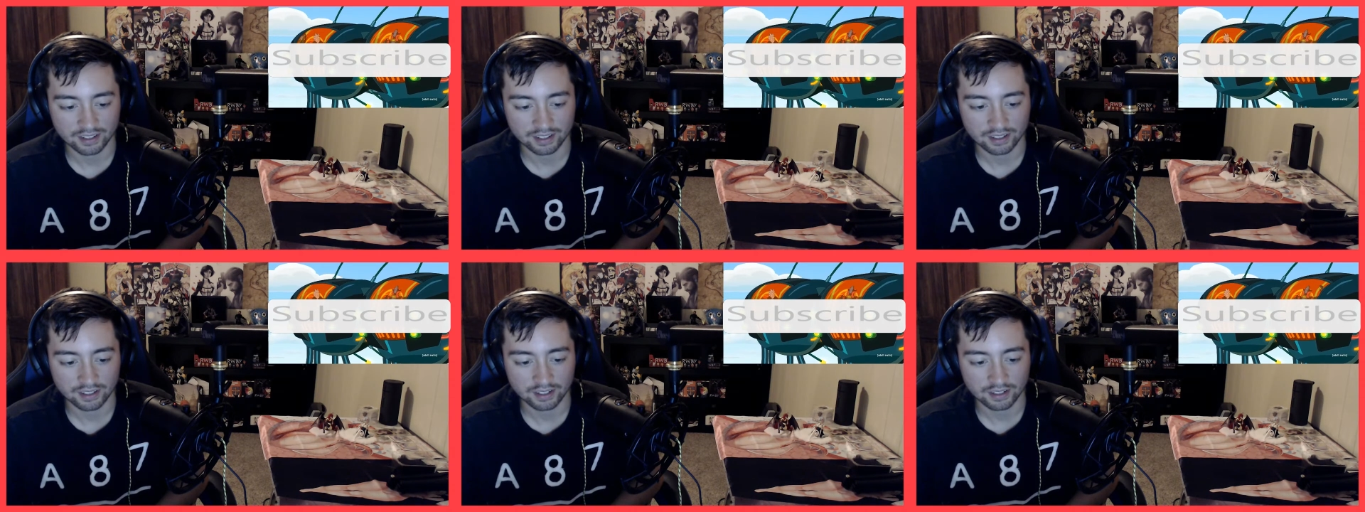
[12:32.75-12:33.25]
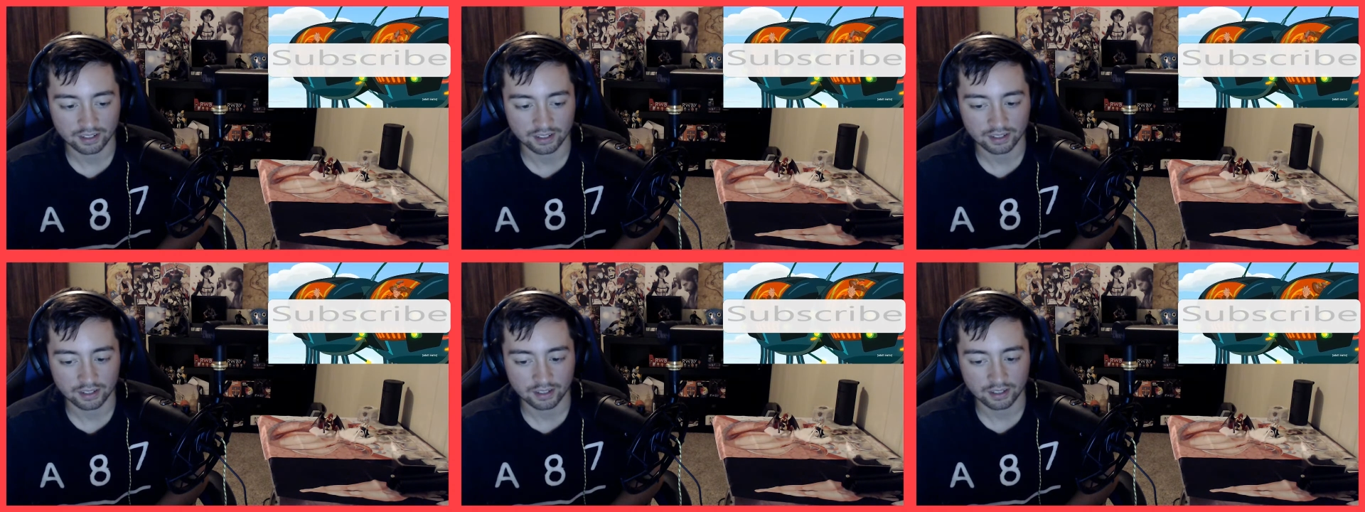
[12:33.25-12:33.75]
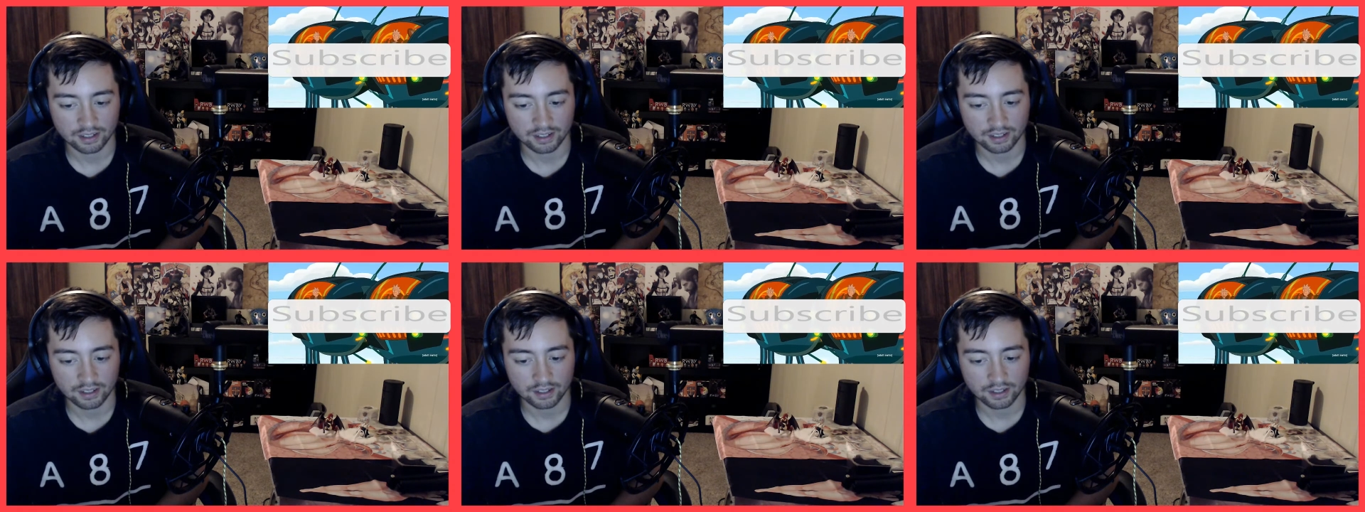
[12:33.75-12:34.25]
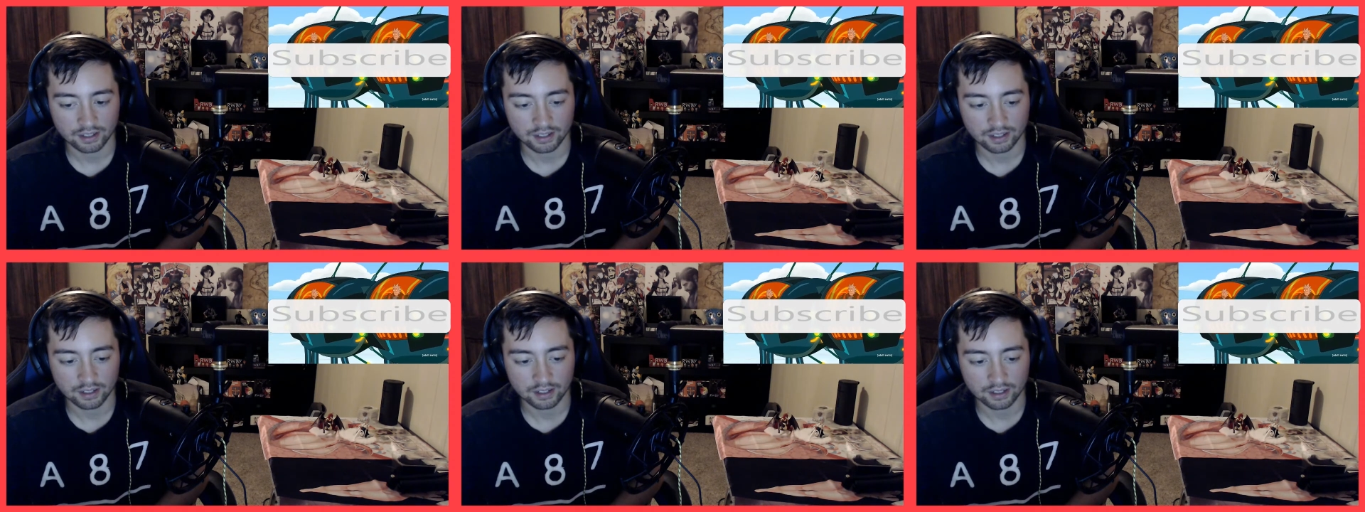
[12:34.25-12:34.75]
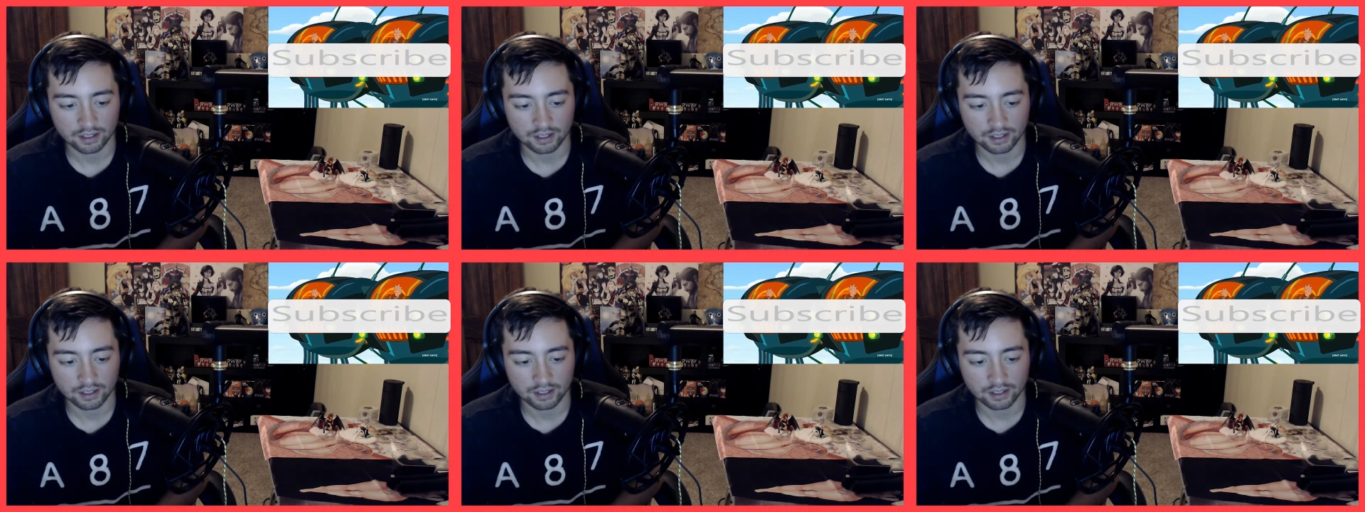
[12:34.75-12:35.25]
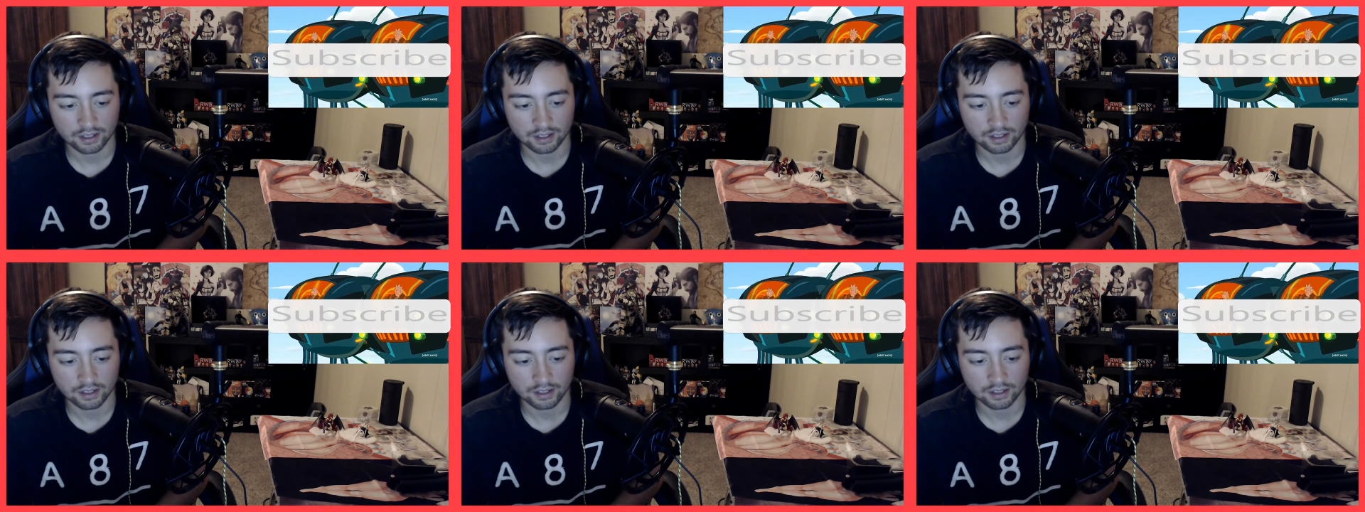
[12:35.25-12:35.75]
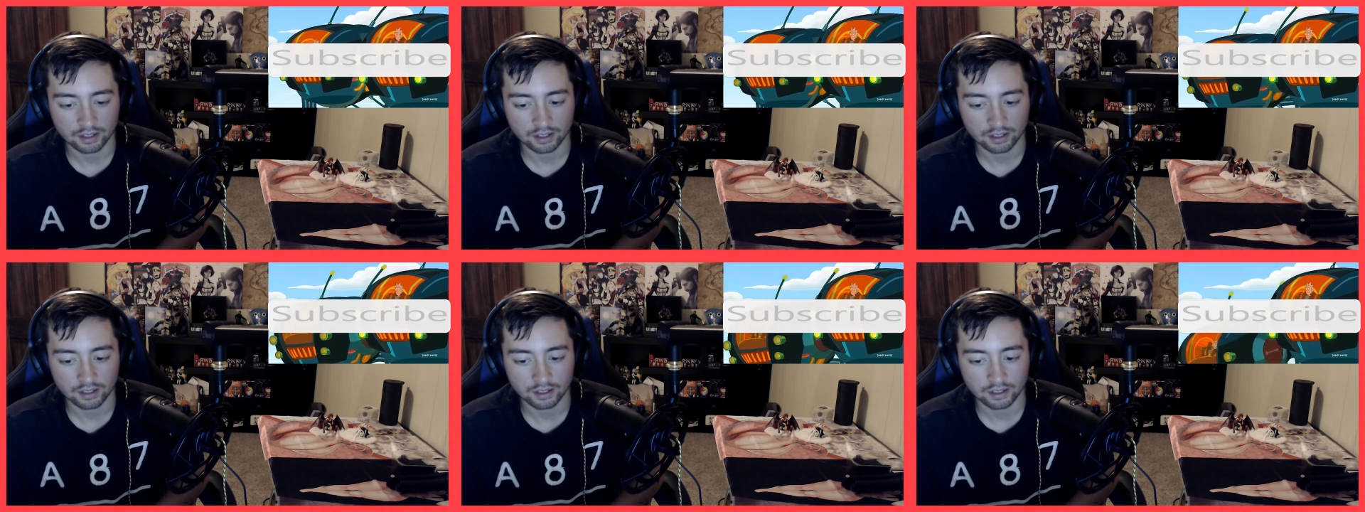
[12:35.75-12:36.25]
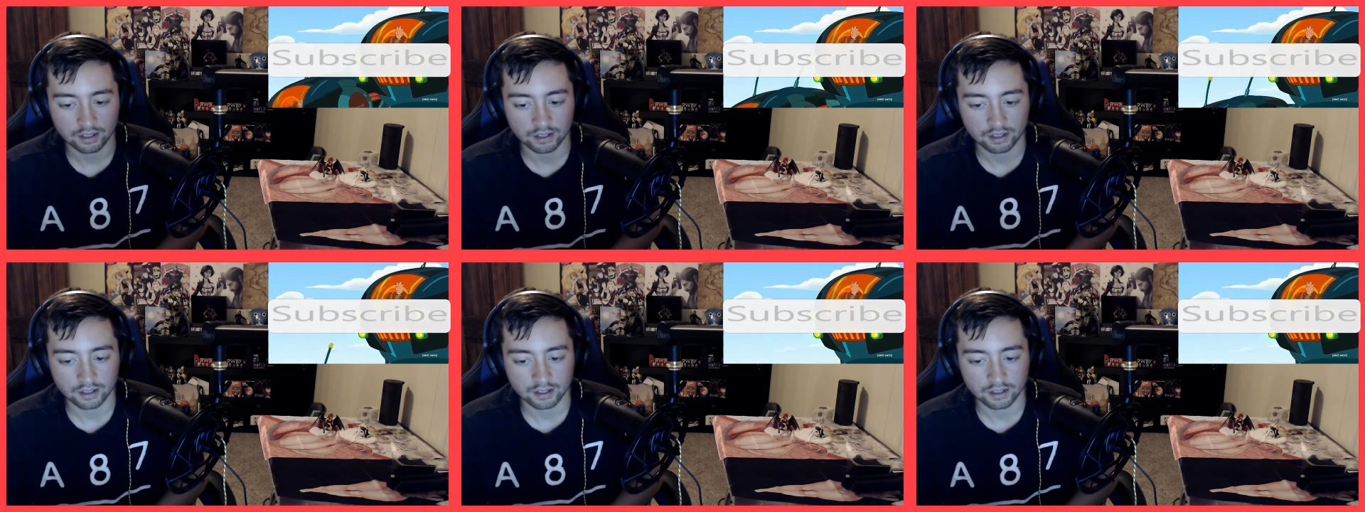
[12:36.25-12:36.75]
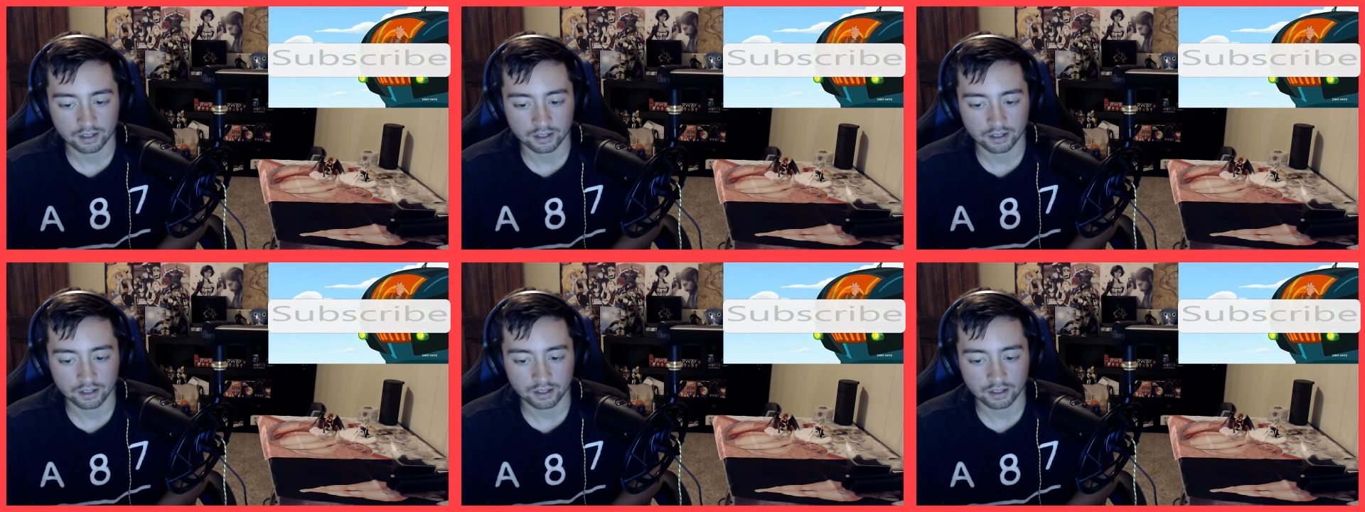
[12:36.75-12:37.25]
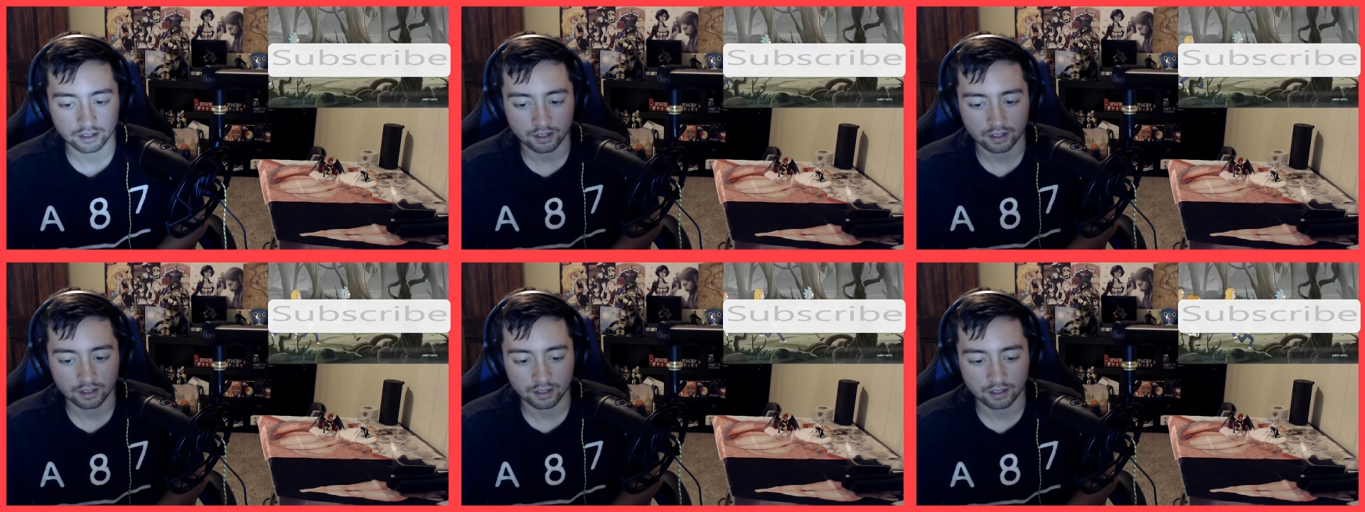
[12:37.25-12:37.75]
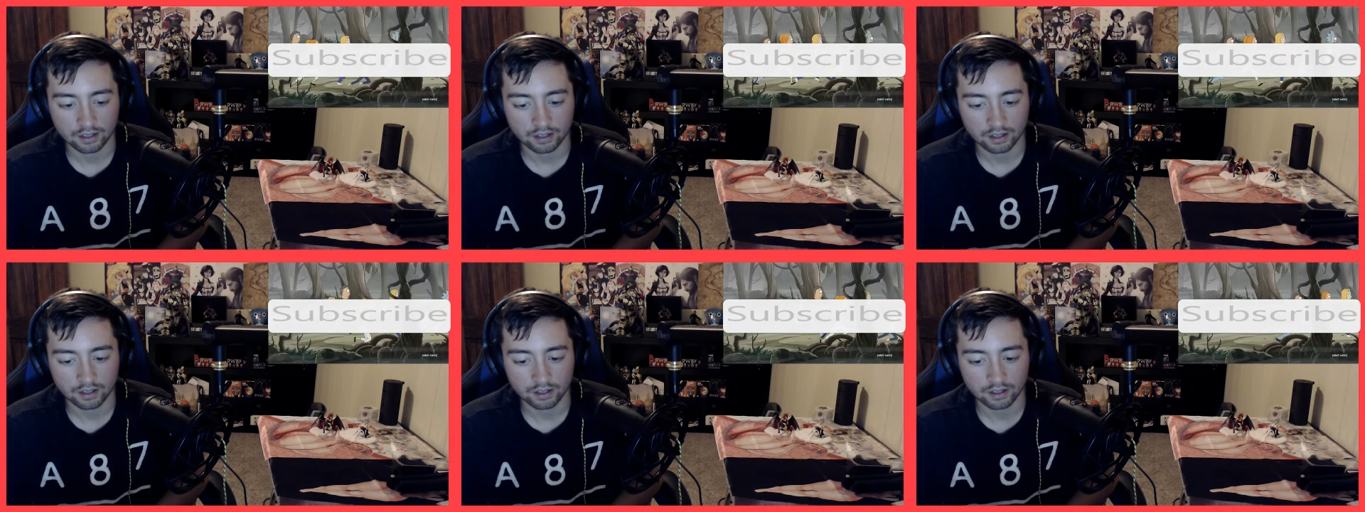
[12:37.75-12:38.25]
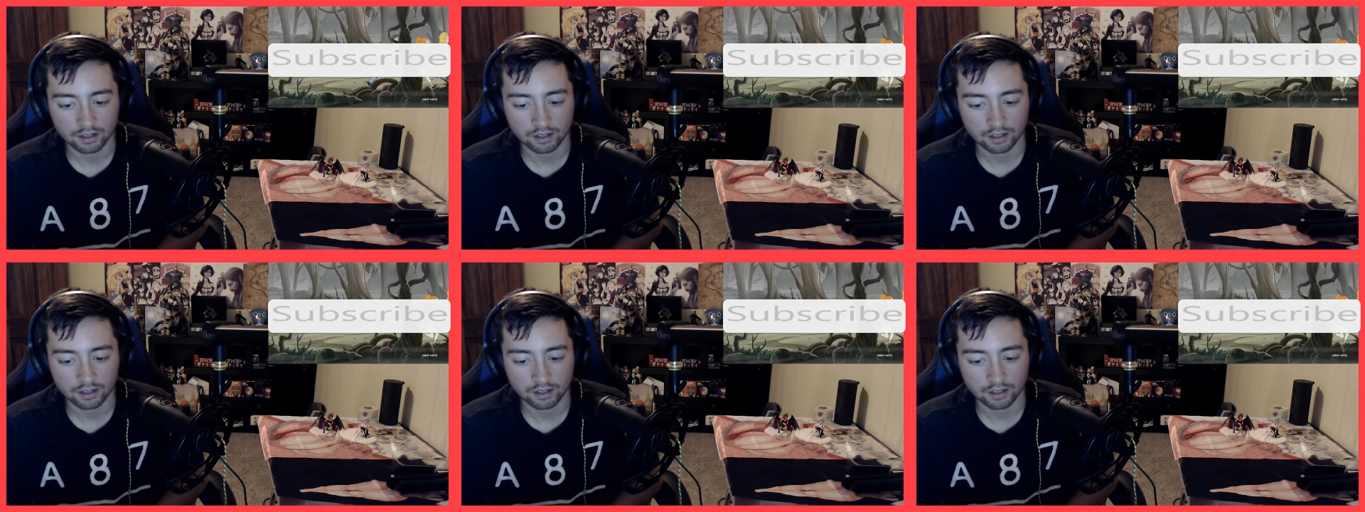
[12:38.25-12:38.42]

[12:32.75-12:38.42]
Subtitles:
Nobody speaks.